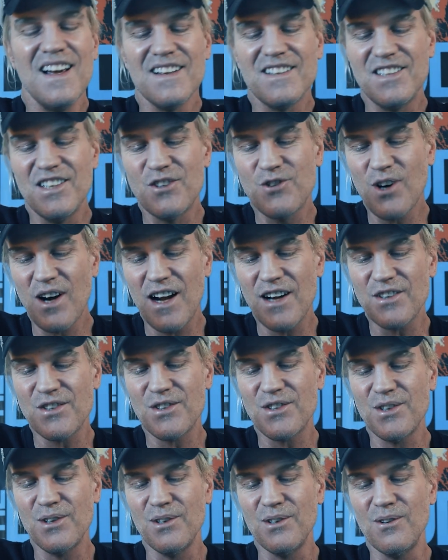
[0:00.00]
she tries
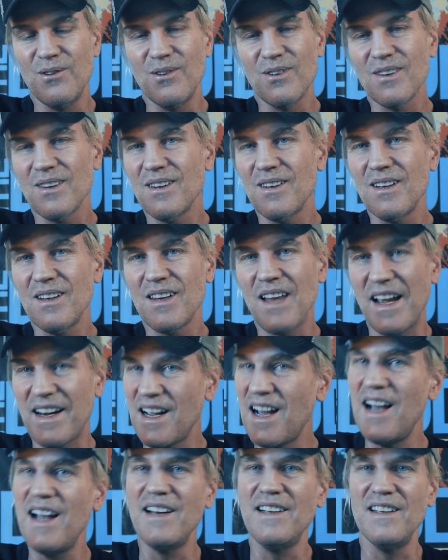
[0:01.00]
to,
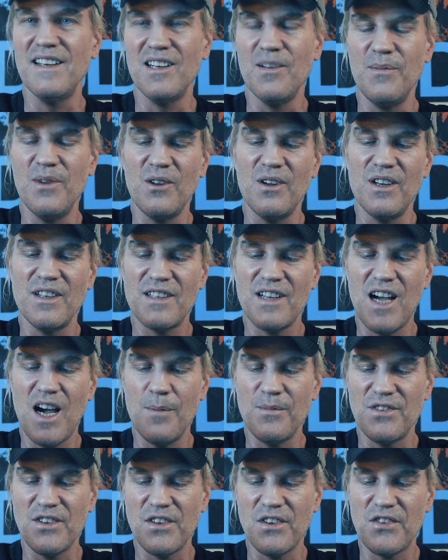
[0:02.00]
like I did a million
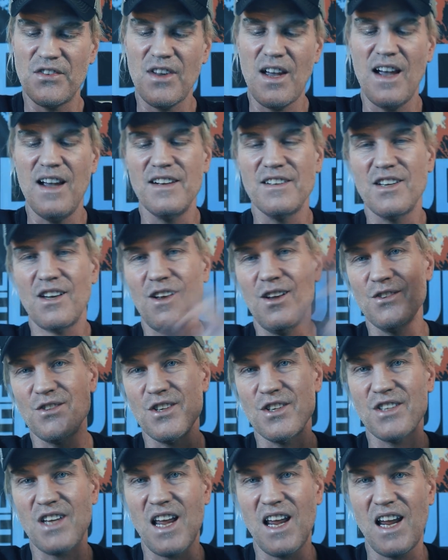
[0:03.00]
times as a
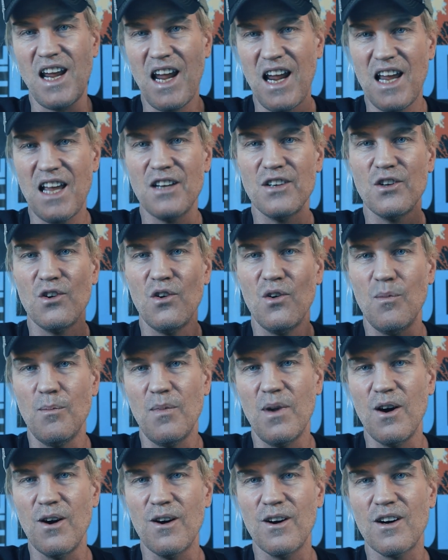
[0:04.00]
Scientologist, handle
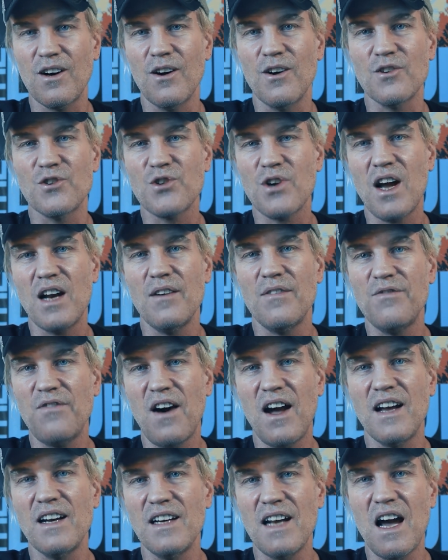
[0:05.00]
Mark or try to
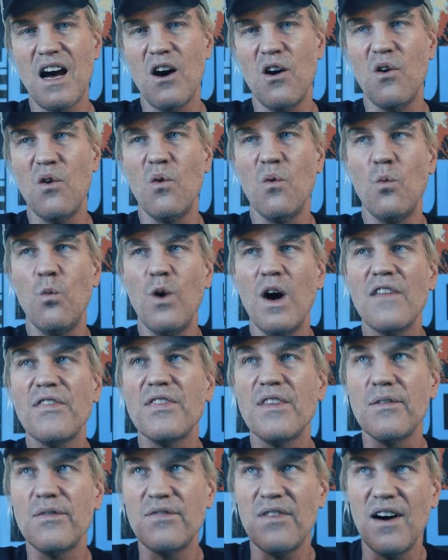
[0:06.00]
find out
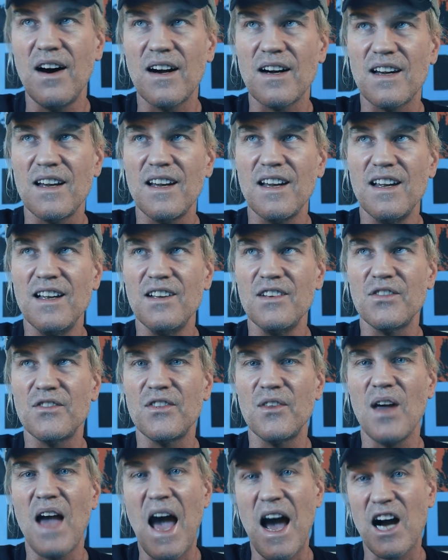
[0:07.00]
what the fuck
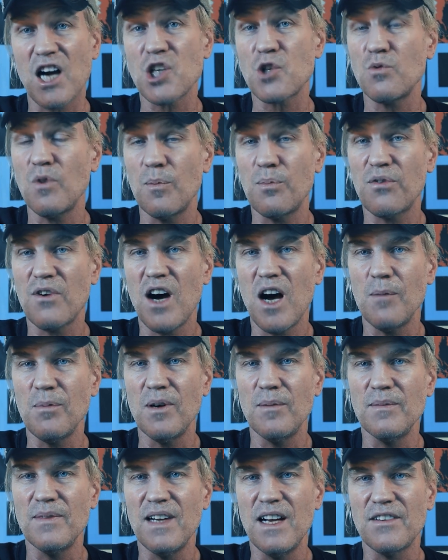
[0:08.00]
is the actual
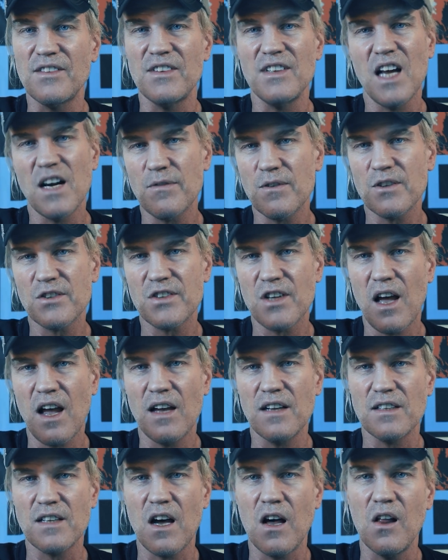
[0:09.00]
problem. It's never
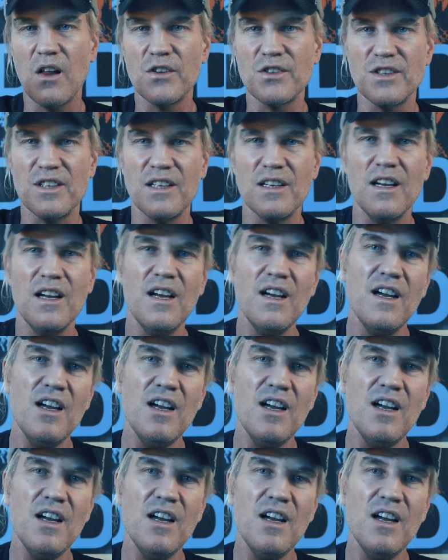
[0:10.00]
Scientology.